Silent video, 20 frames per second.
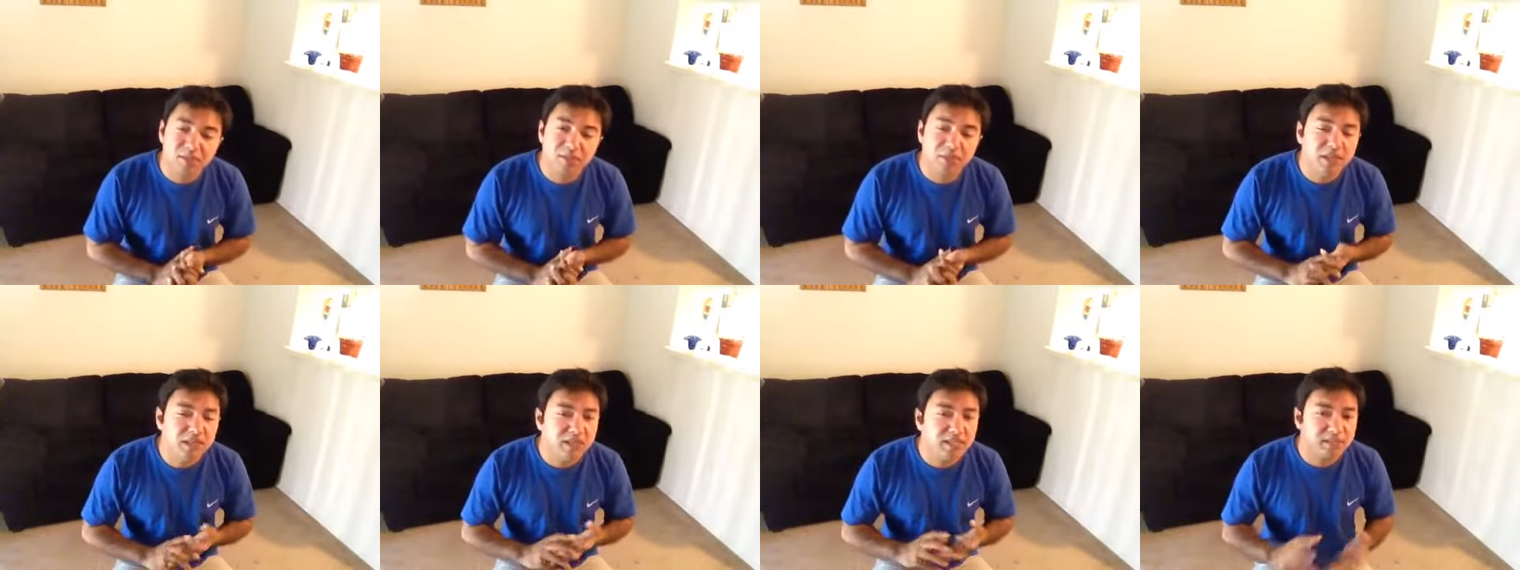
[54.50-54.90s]

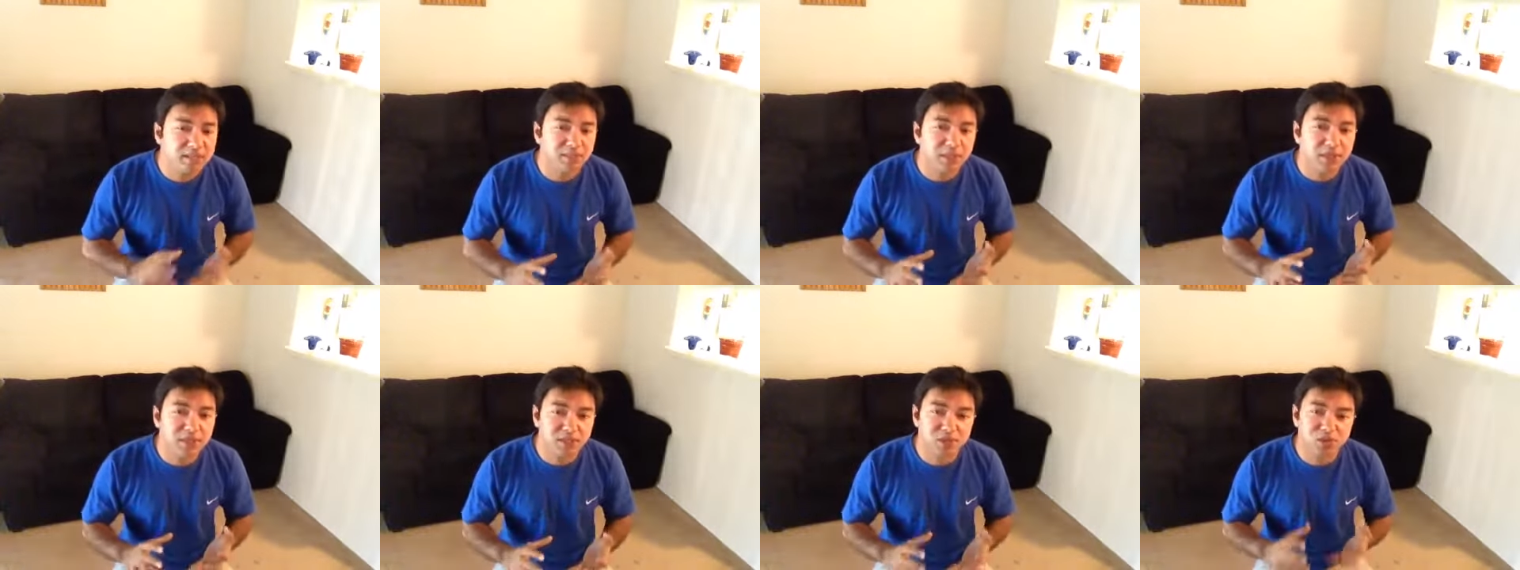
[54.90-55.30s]
Please,
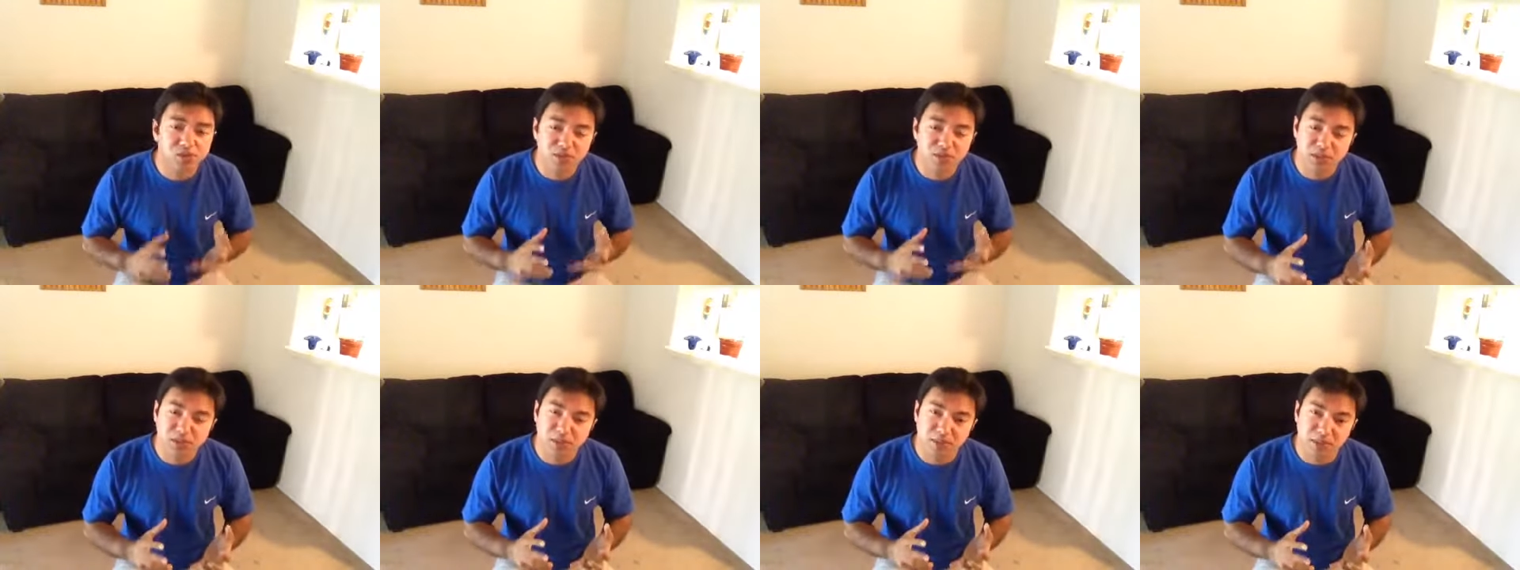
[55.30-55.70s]
please do
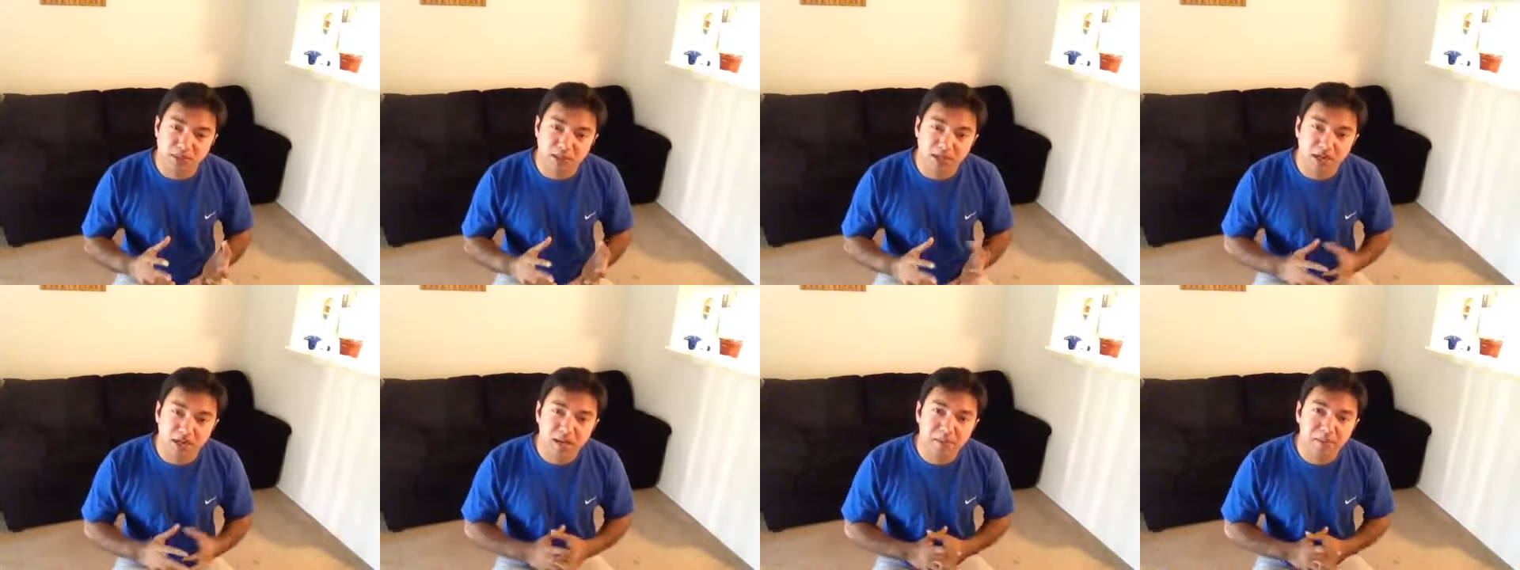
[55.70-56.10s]
something.
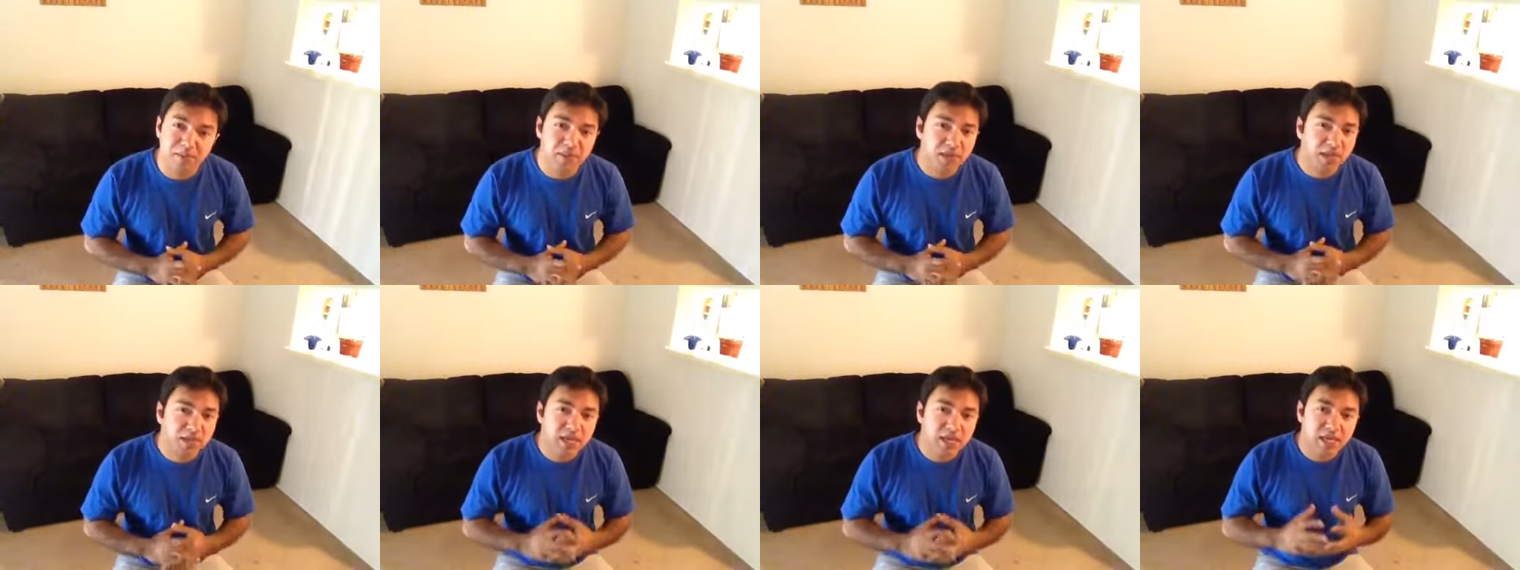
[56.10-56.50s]

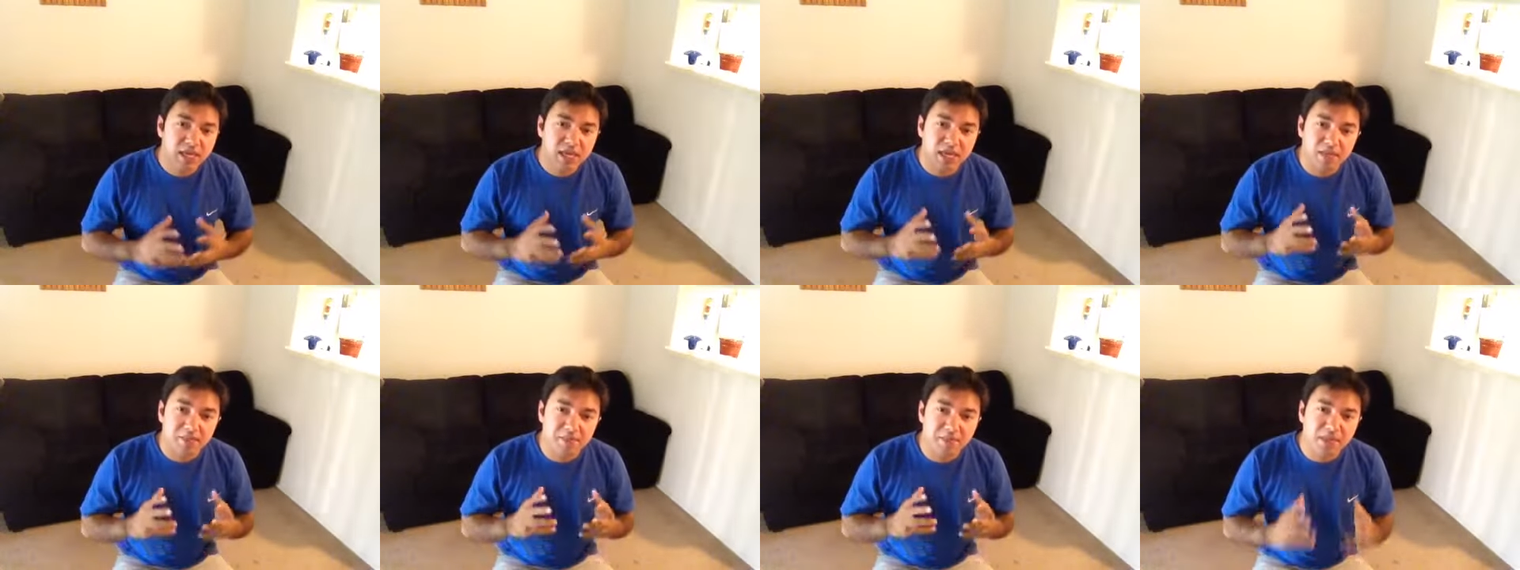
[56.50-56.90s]
I'm
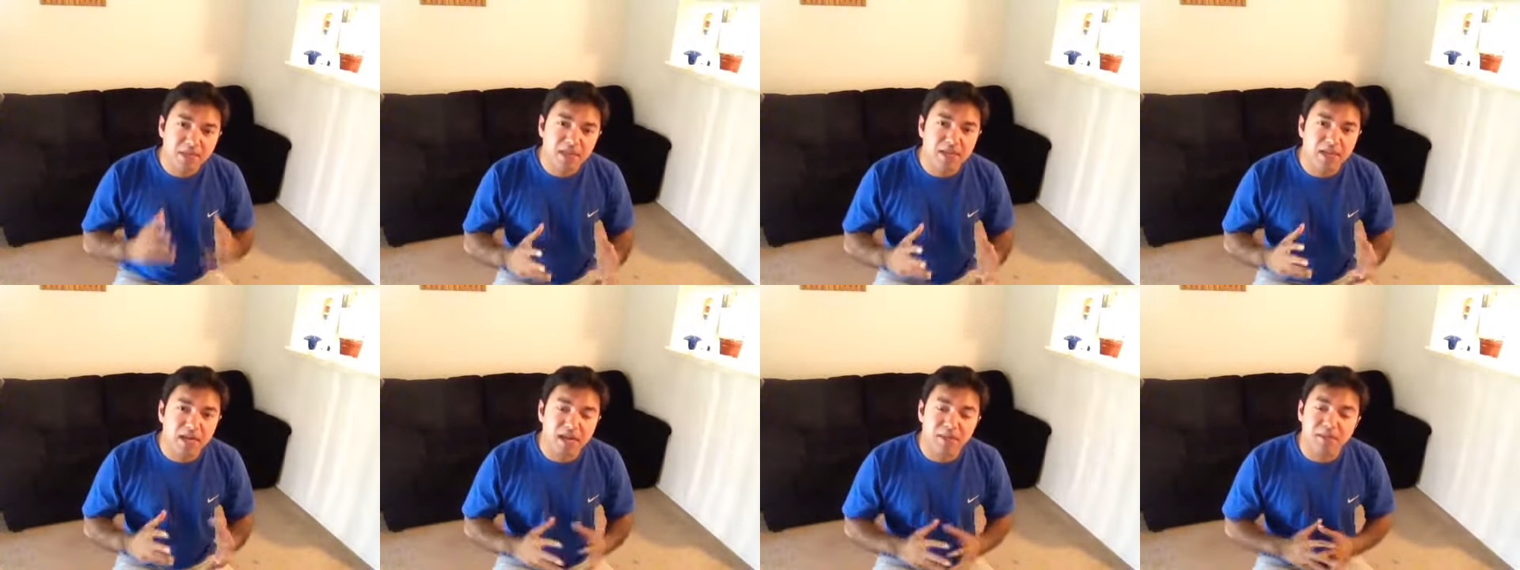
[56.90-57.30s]

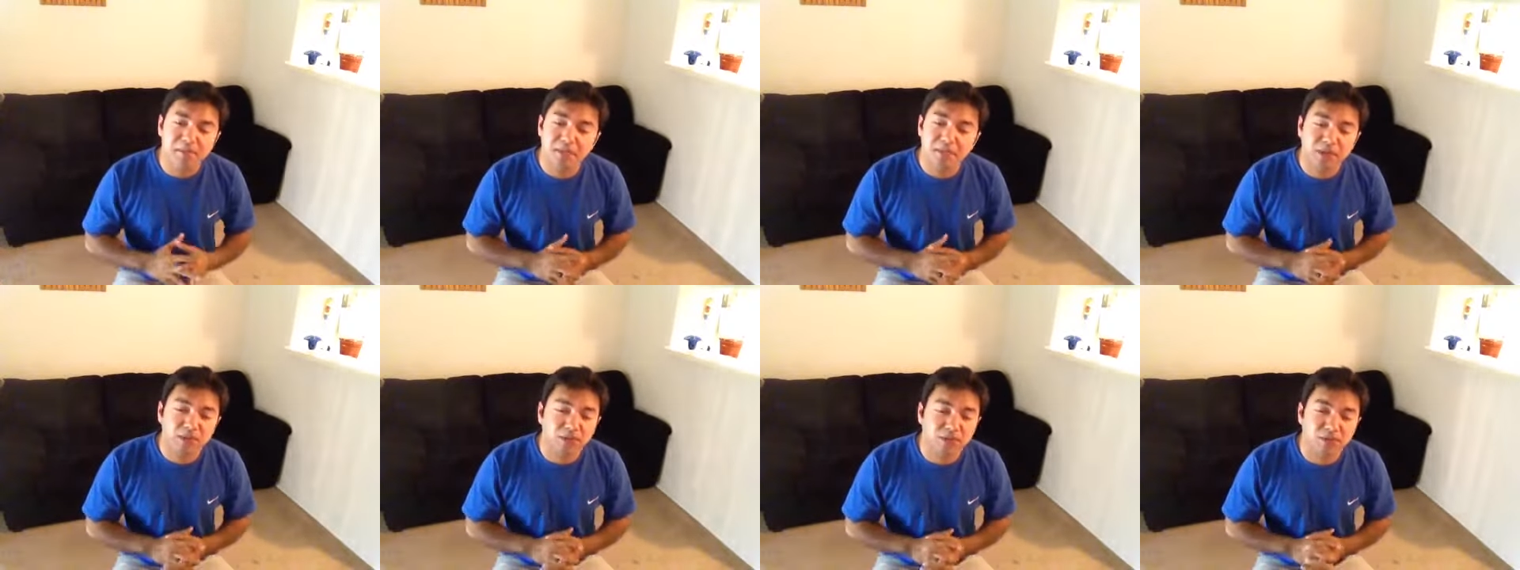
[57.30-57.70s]

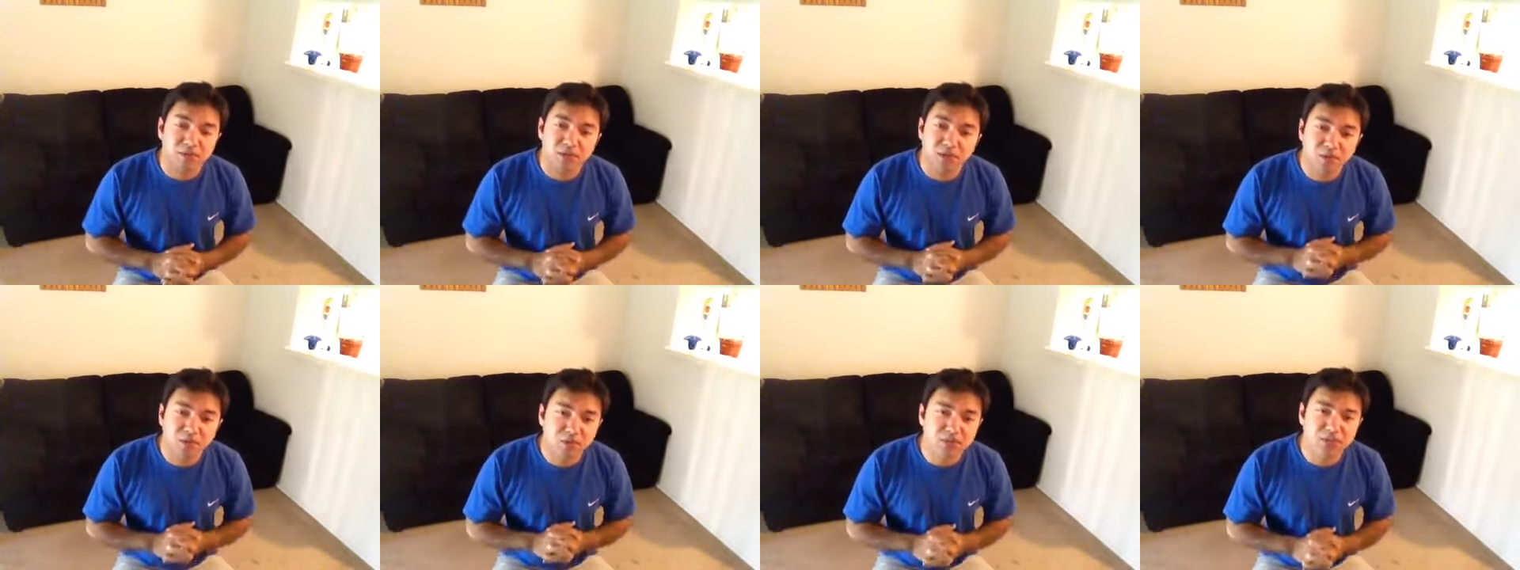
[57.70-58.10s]
you know,
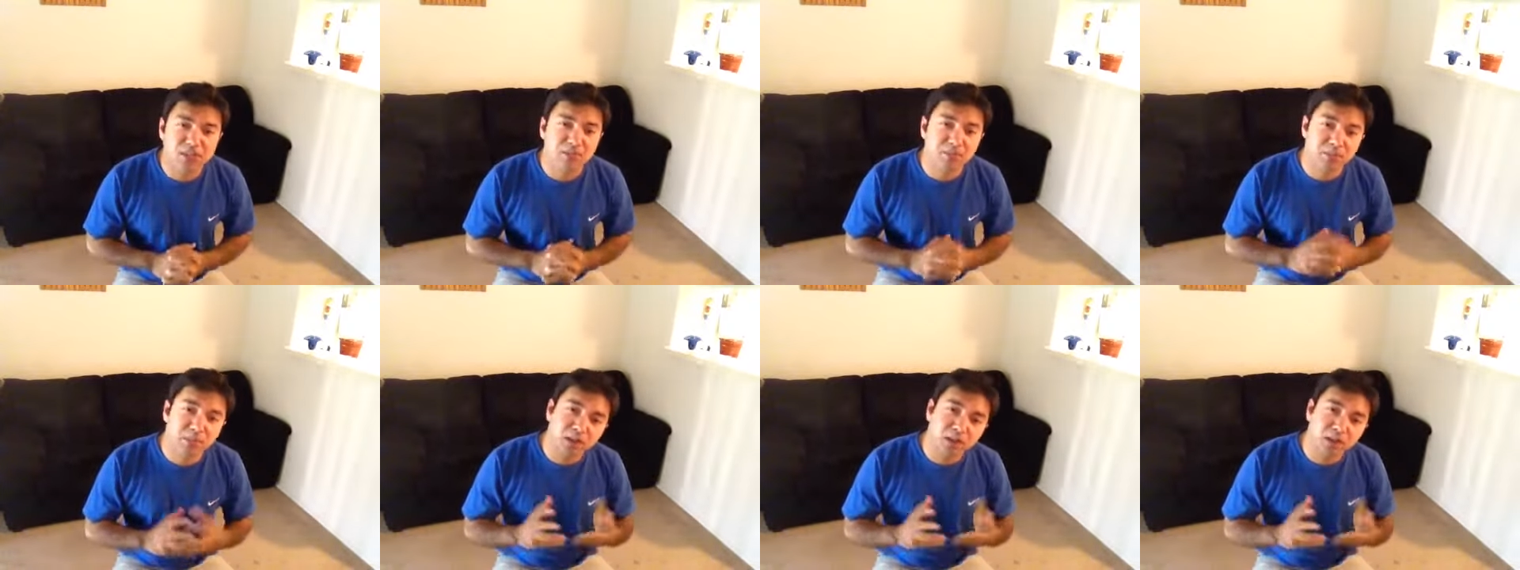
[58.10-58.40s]
requesting